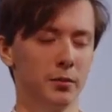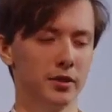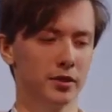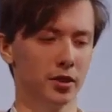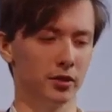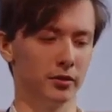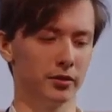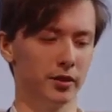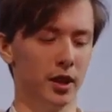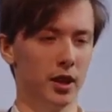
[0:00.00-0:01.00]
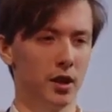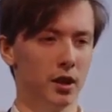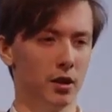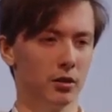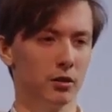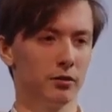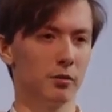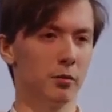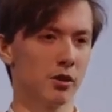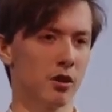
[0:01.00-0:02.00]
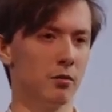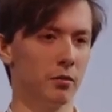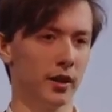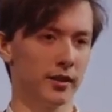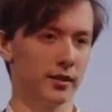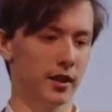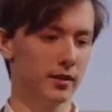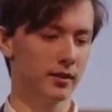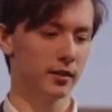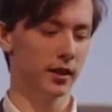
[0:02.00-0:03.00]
be solved, although for more complex tasks,